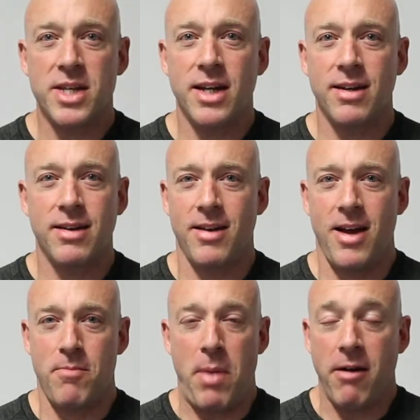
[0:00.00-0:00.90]
in
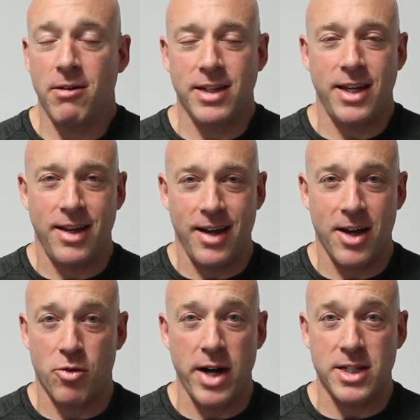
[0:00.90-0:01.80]
apparently a
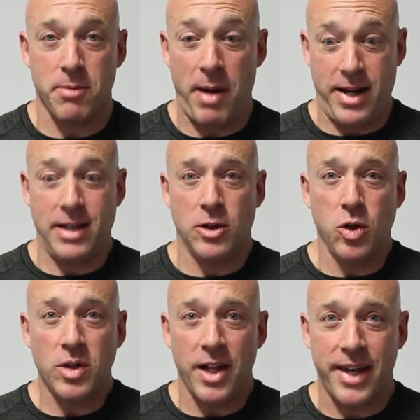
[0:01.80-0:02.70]
great deal of pain. It
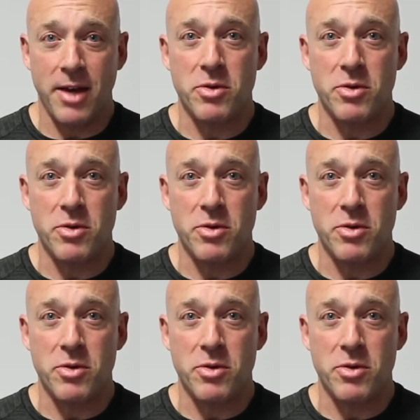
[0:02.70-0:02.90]
looked like he